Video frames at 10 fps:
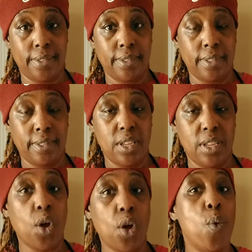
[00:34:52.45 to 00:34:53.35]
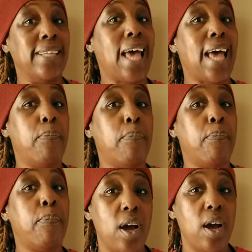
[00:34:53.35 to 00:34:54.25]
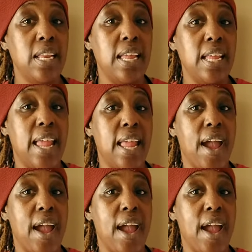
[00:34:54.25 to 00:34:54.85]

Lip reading: So once I poured it in there